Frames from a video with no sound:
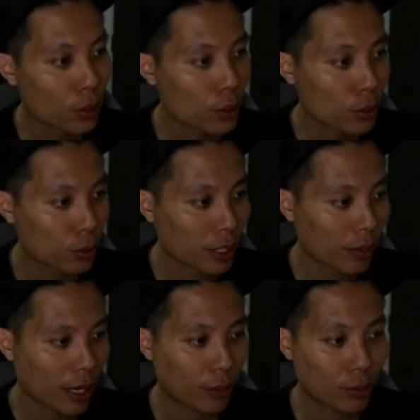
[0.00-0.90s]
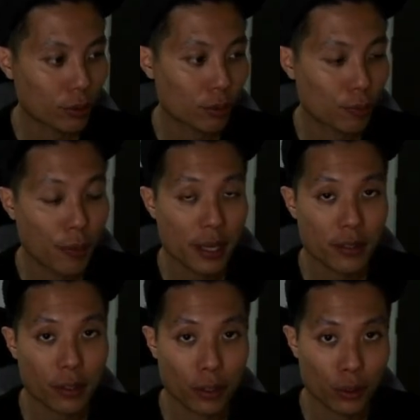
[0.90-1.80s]
So now I will press
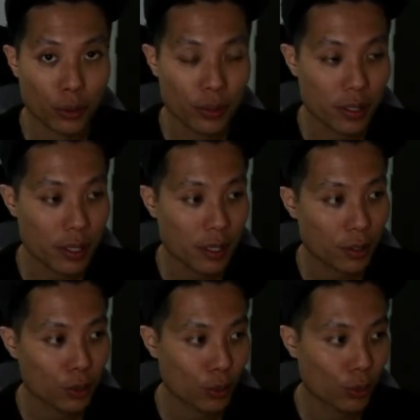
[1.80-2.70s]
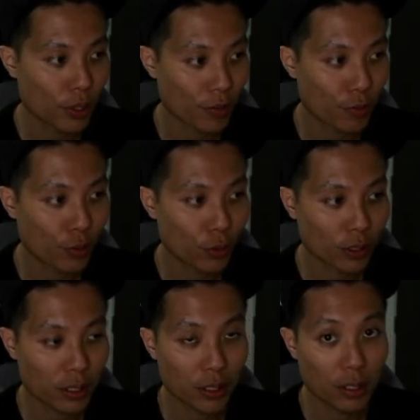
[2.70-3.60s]
the Ctrl C to invoke
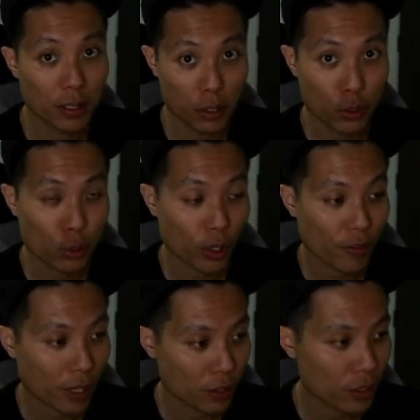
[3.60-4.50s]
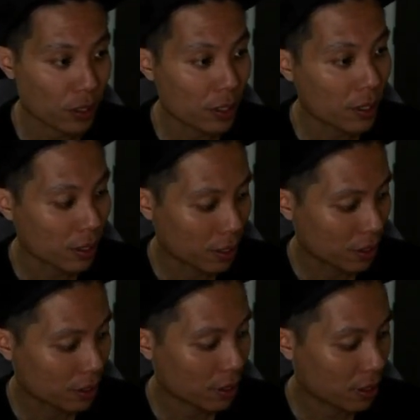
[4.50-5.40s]
the destroy function,
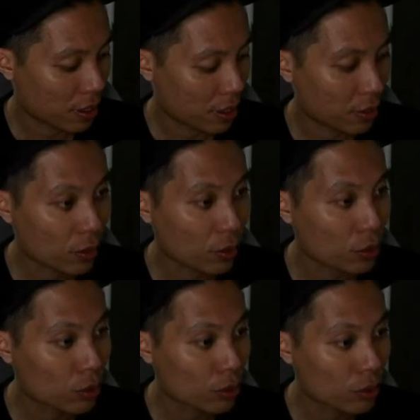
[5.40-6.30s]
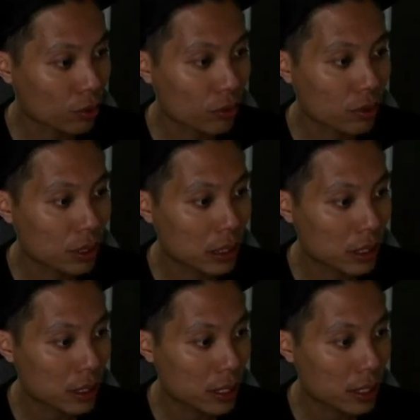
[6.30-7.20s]
and Ctrl
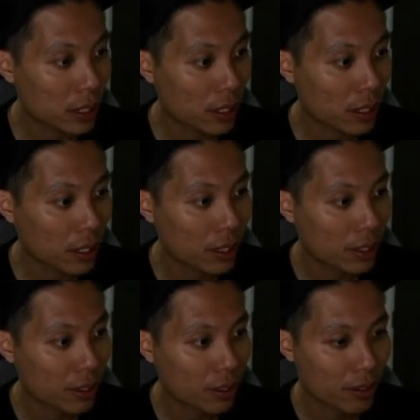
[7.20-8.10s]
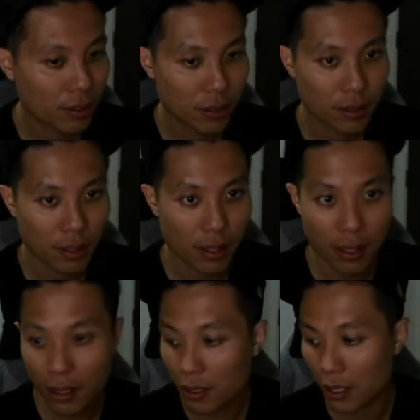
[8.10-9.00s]
C,
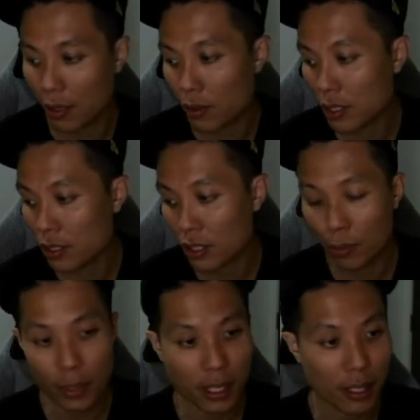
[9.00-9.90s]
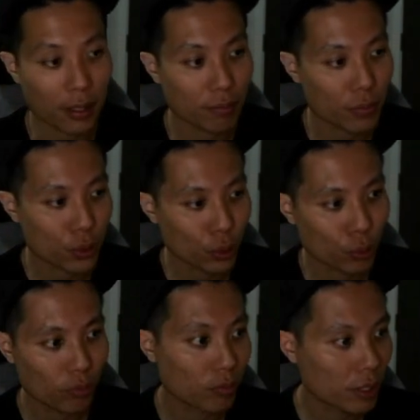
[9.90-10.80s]
and the LED stop blinking.
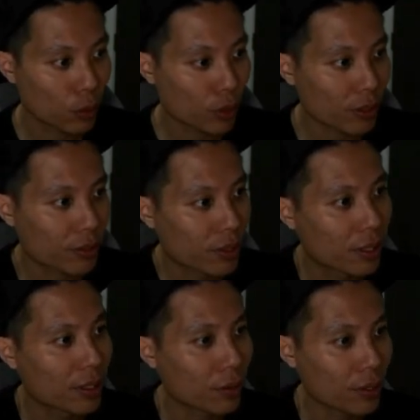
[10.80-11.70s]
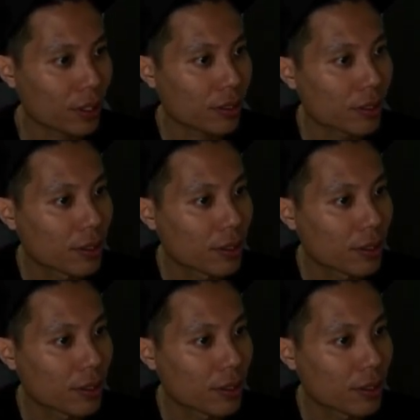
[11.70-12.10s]
So it works. Great.